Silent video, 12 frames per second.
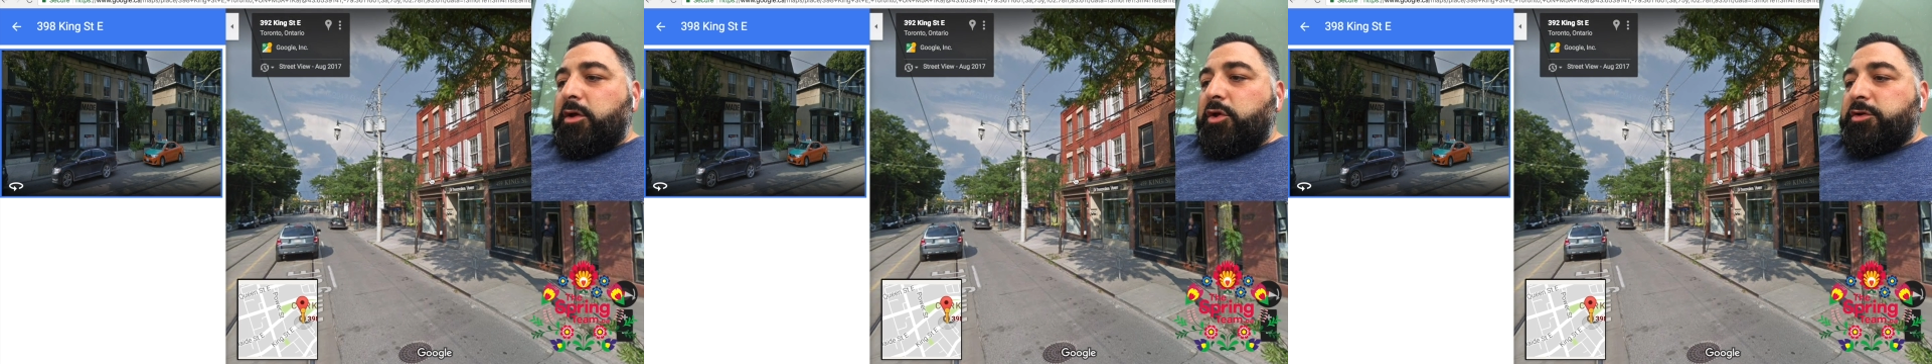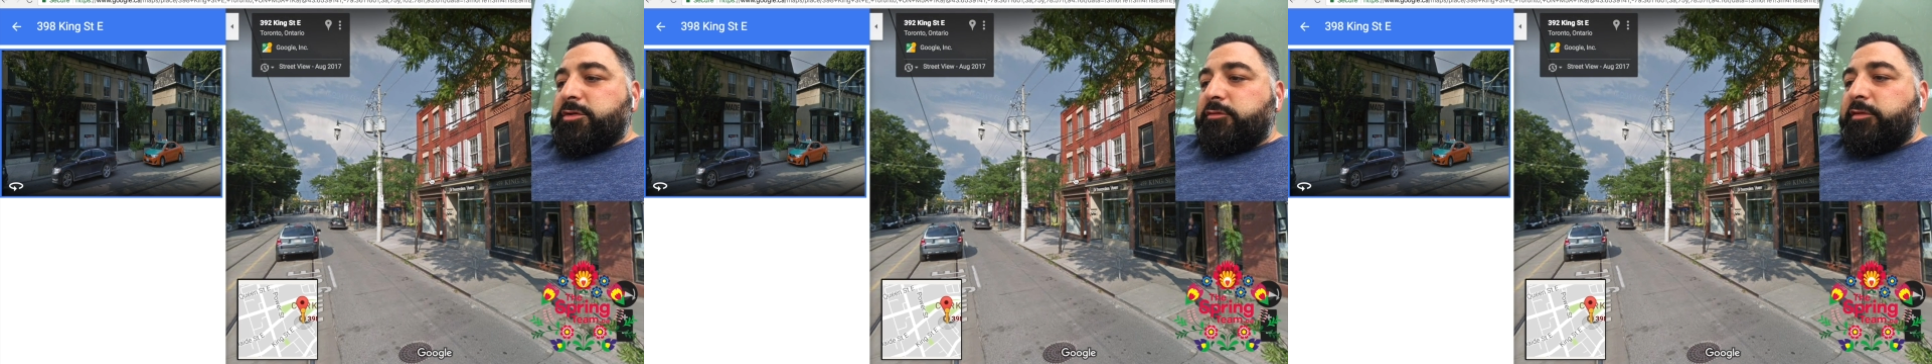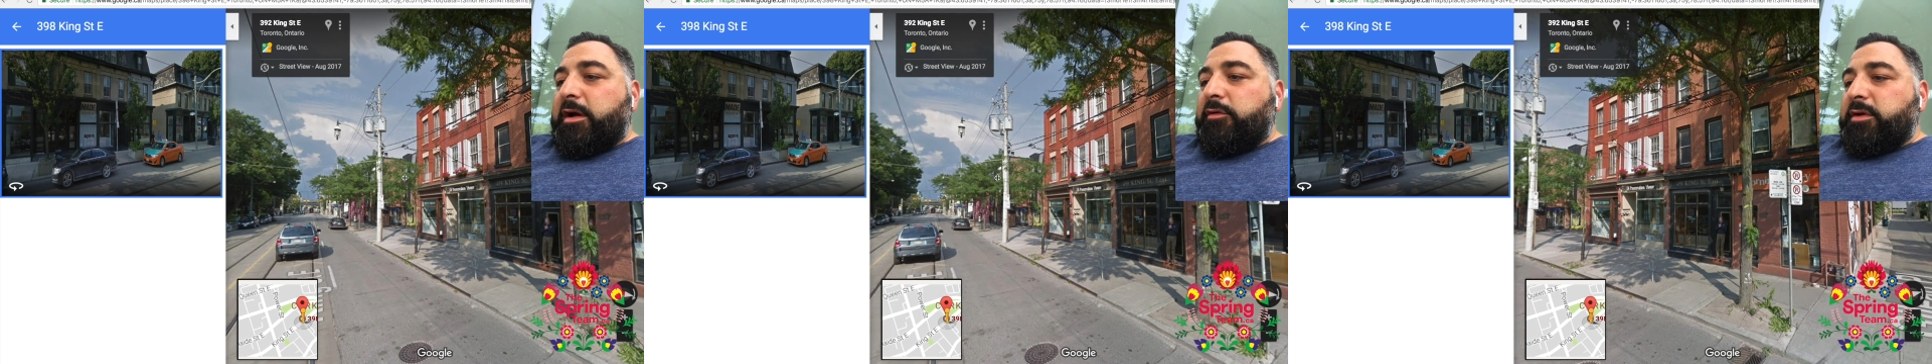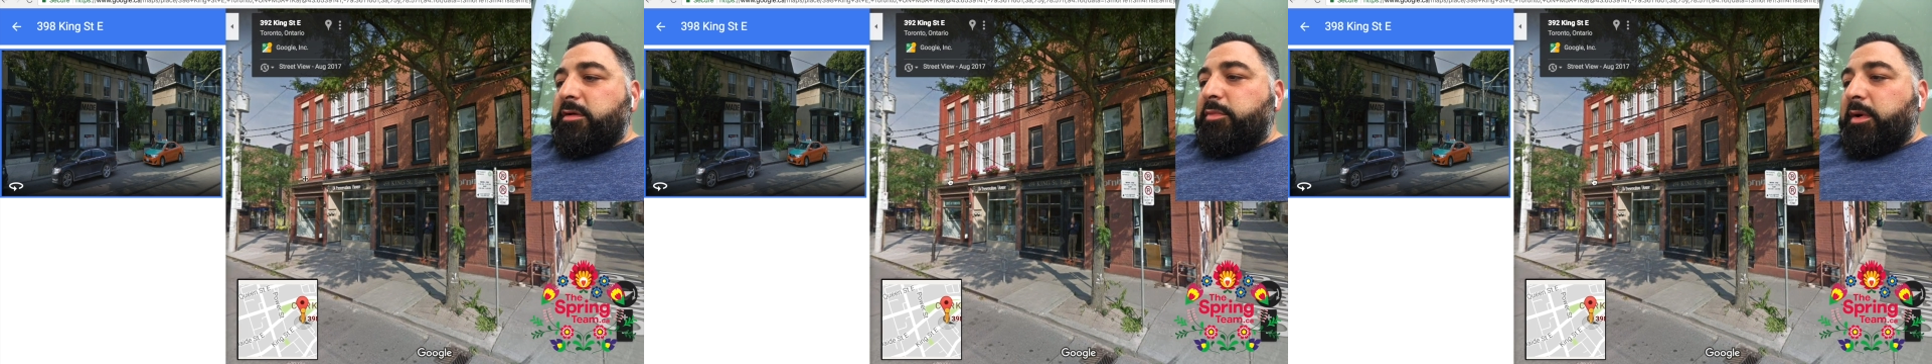You're
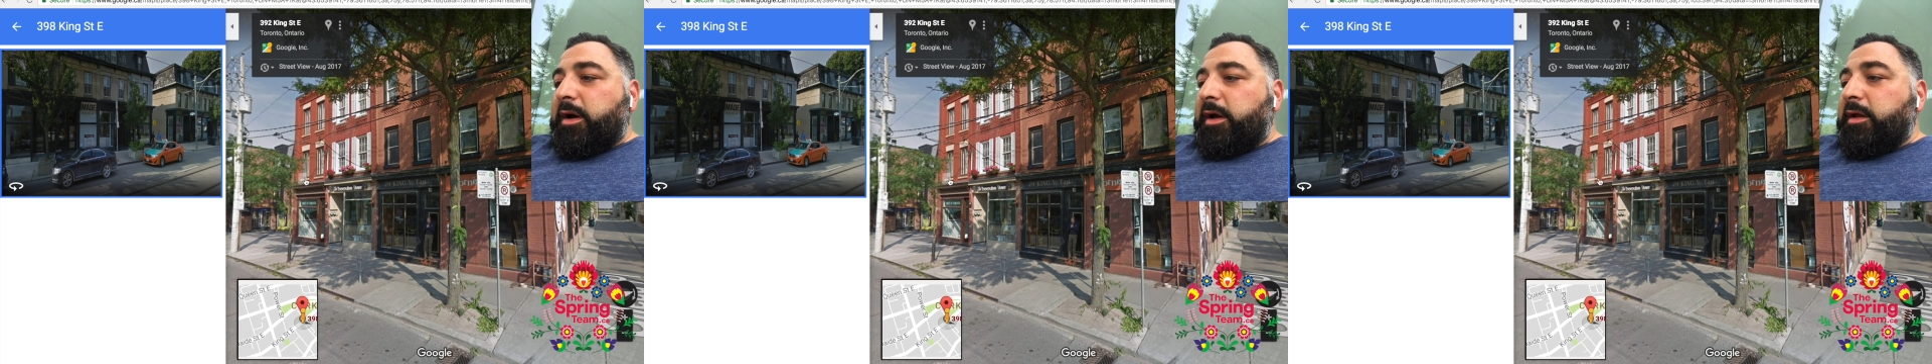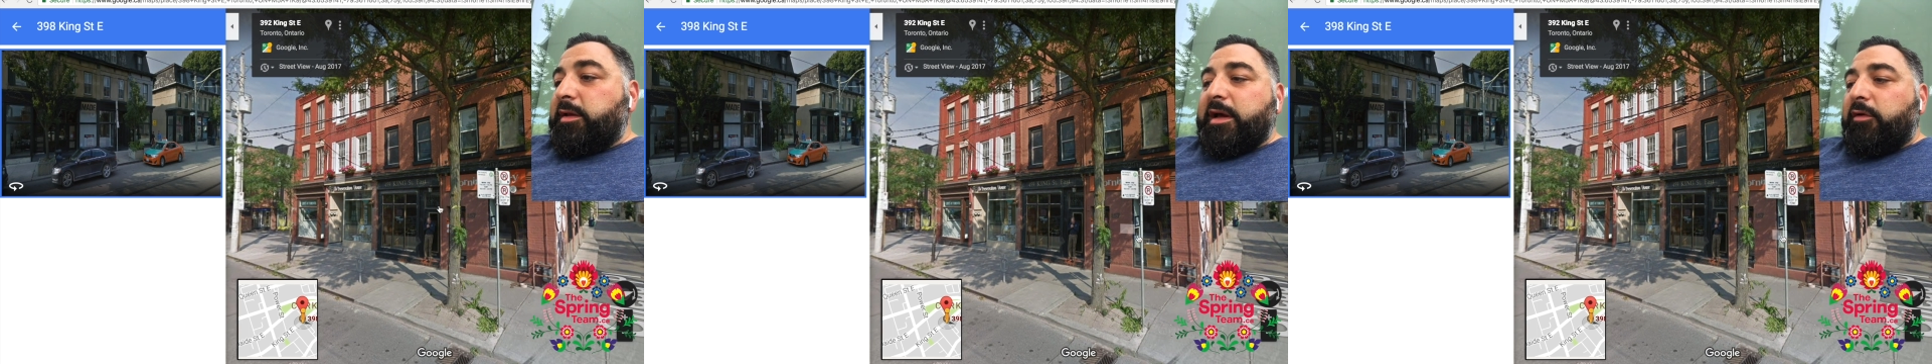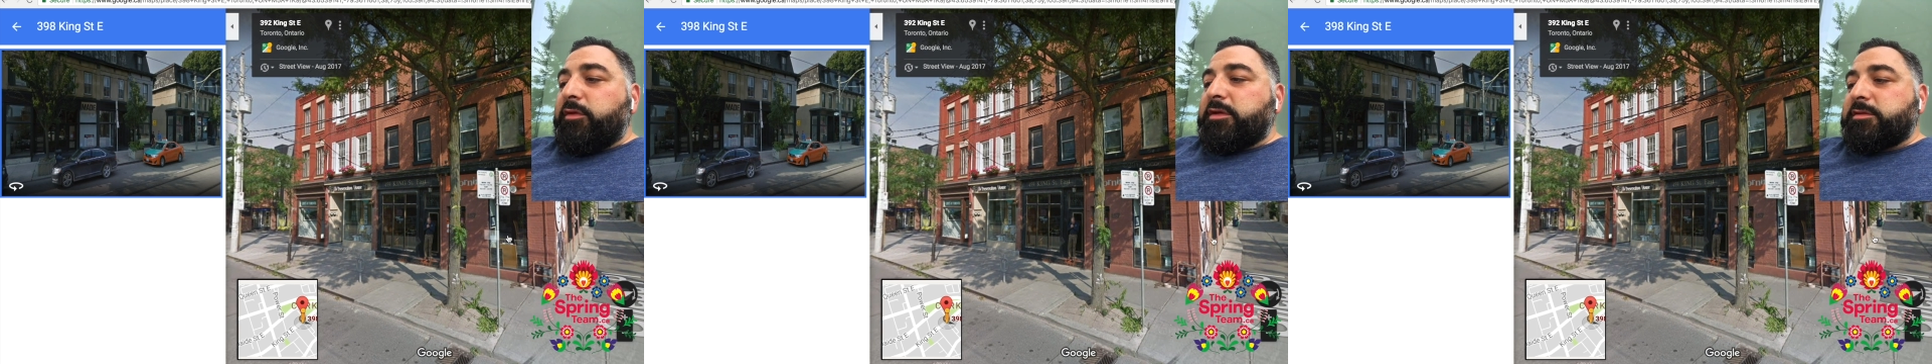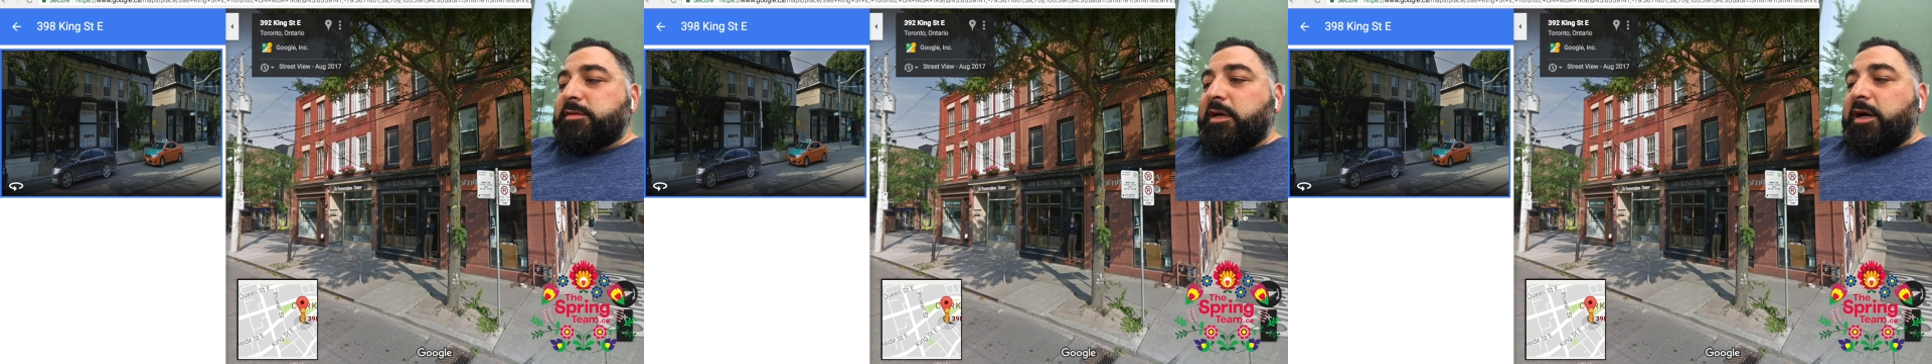surrounded by, down
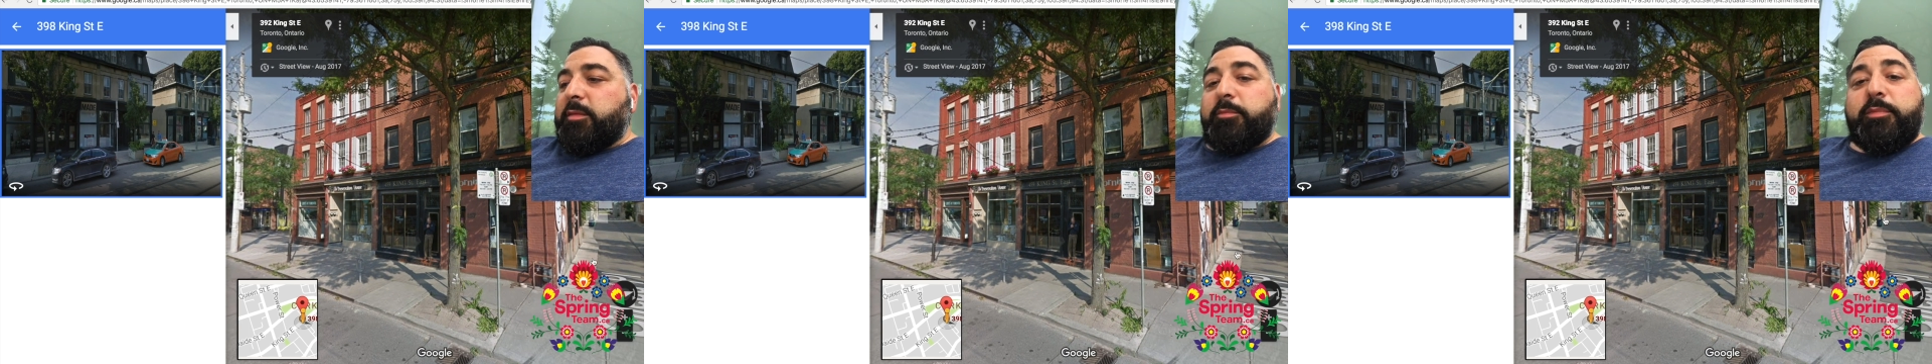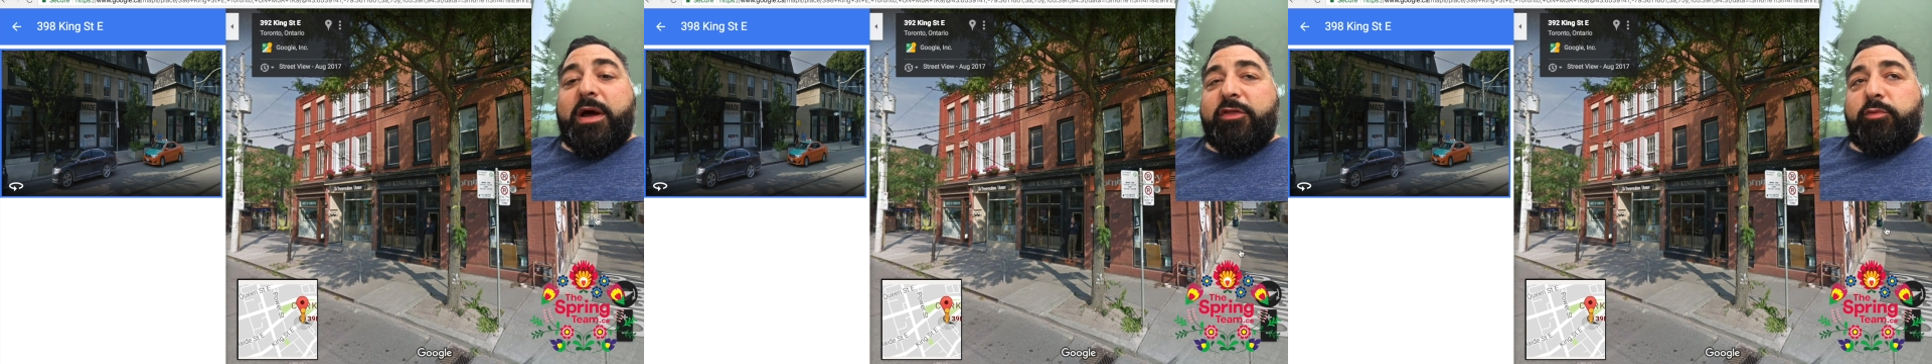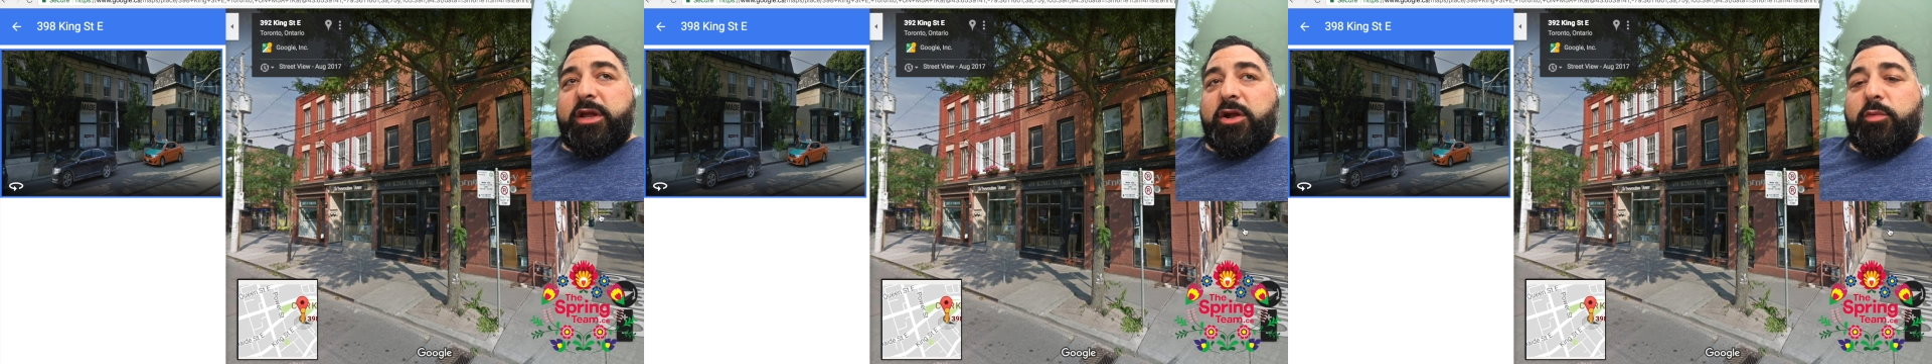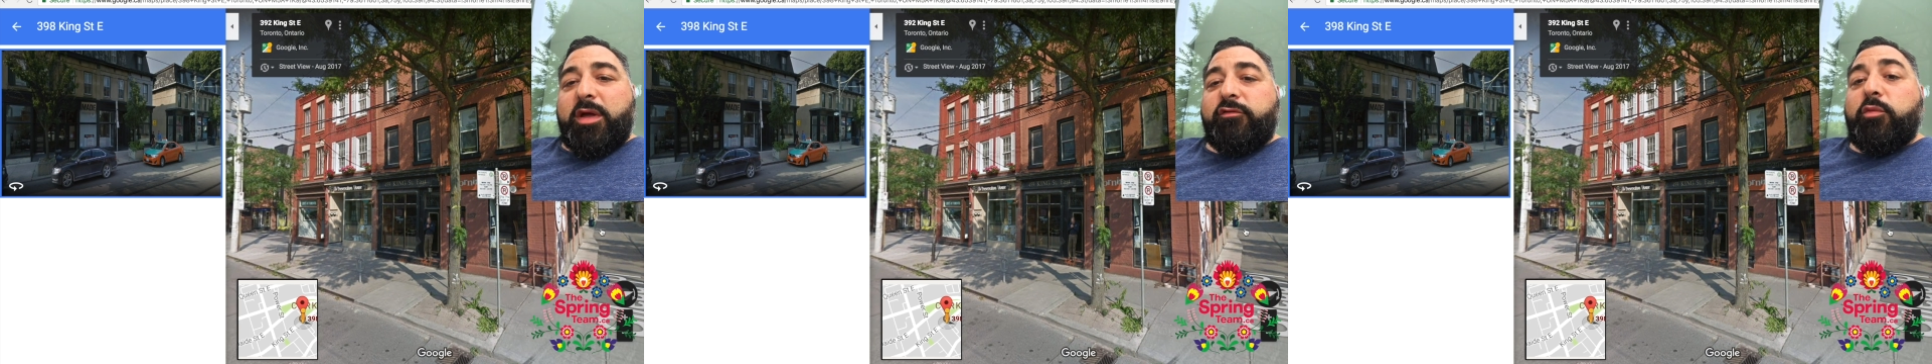this pathway
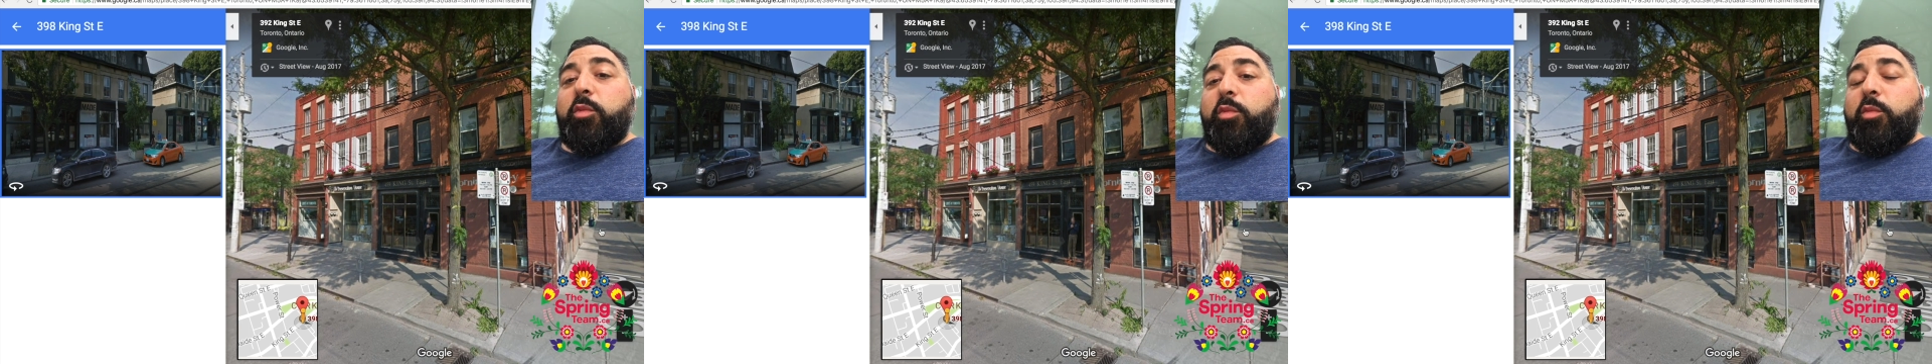here, we have